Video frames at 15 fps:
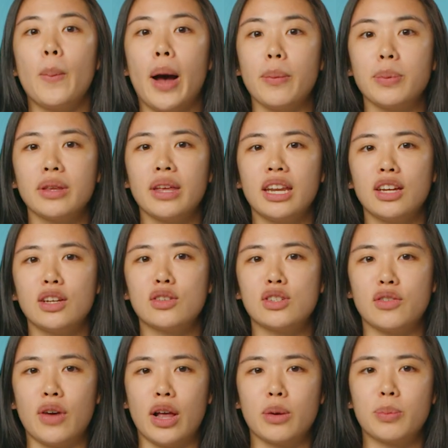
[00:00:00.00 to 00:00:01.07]
populating your
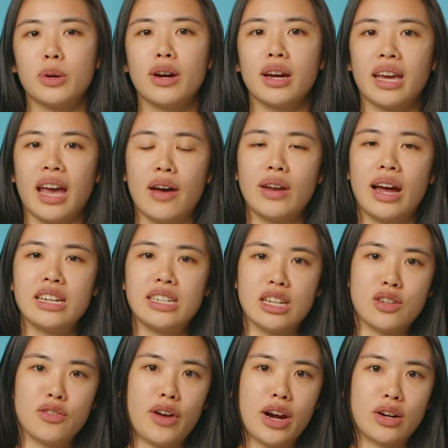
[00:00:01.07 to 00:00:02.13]
developer account
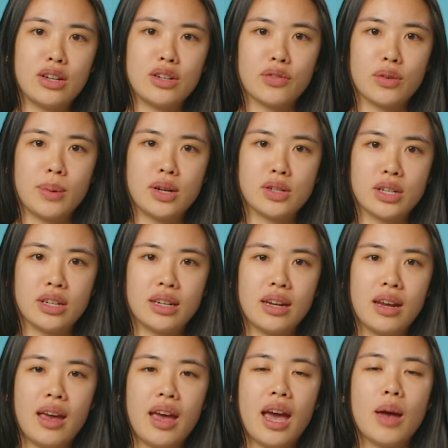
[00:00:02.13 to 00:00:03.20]
identifier information,
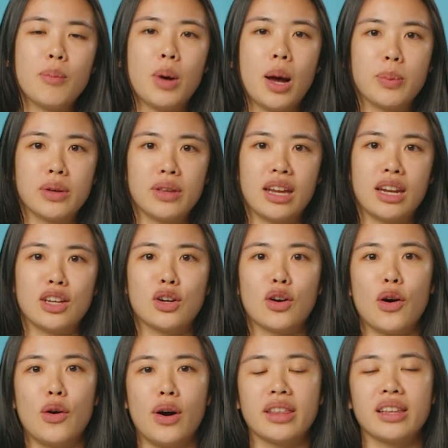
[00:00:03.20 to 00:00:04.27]
and populating your
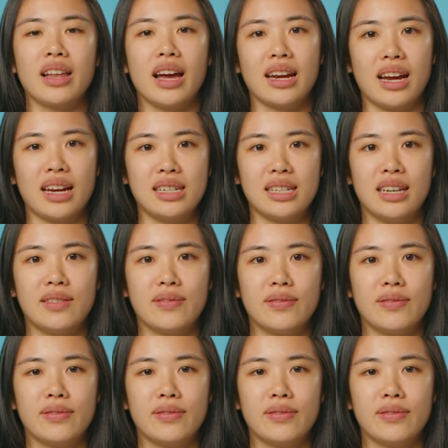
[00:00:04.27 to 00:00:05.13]
OAuth client ID.